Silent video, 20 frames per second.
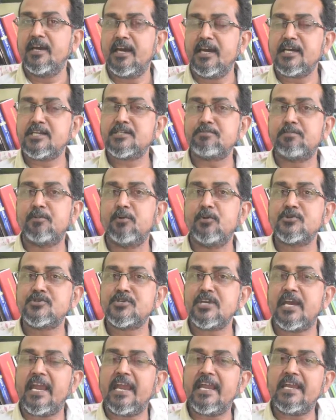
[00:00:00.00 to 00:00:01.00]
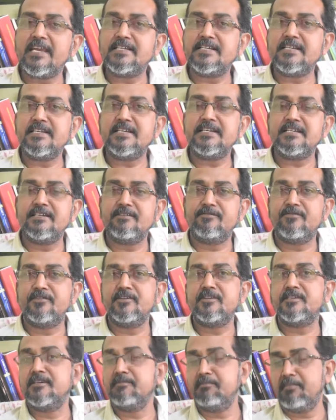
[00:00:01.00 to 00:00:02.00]
explores 18
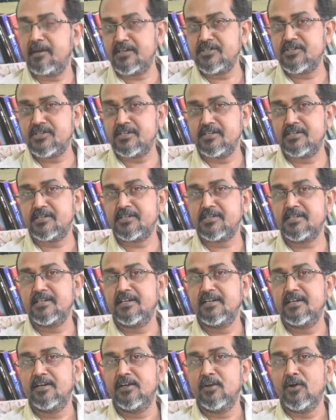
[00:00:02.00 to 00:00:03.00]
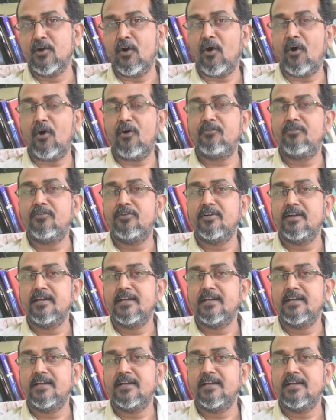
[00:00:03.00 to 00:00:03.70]
different dimensions of